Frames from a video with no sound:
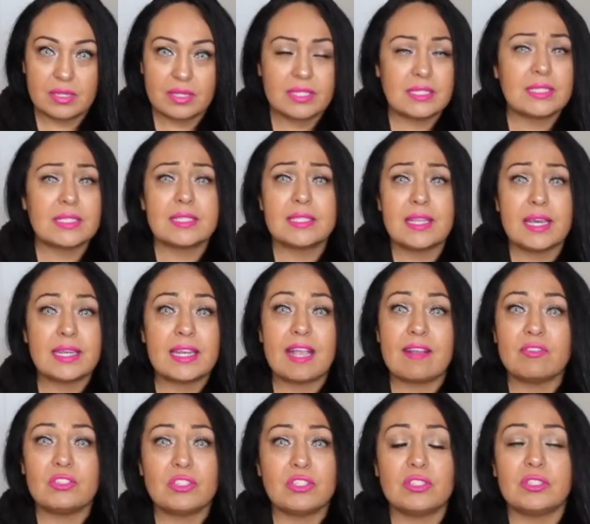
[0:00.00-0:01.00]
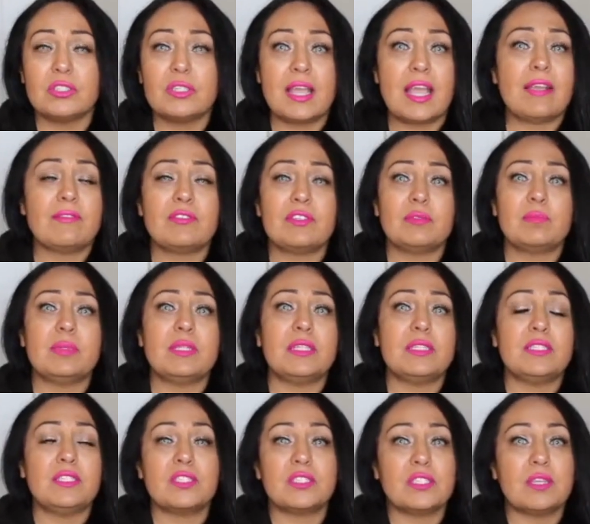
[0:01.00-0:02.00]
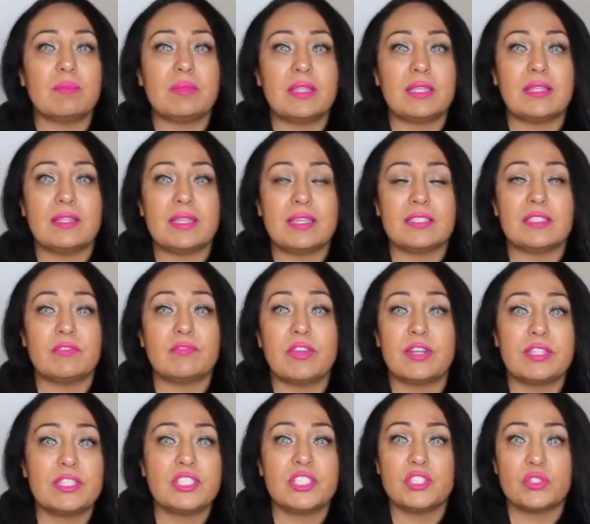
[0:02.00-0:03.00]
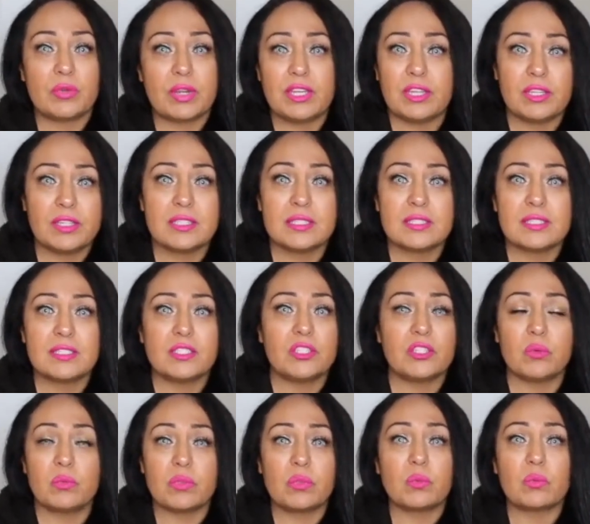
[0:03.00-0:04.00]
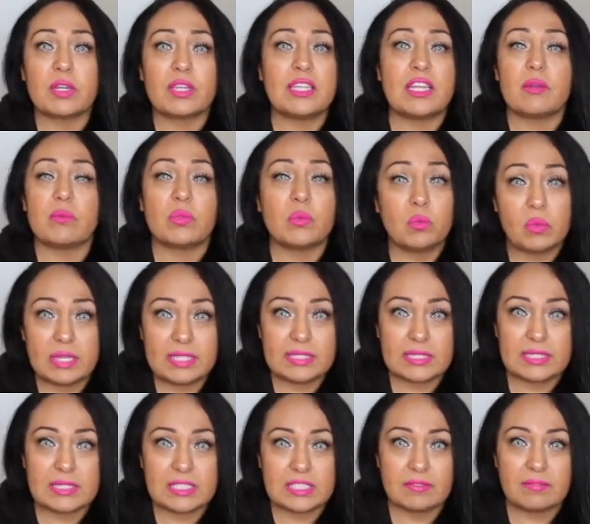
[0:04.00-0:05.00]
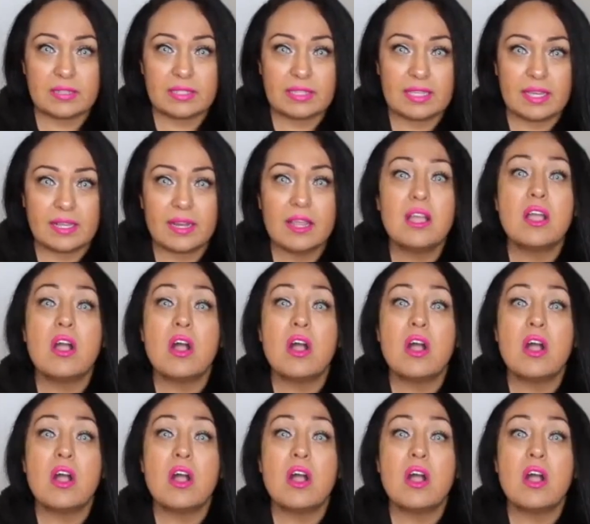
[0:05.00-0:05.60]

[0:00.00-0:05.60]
It does not have to have to be something that's very strenuous, you know, with working out with weights and stuff like that.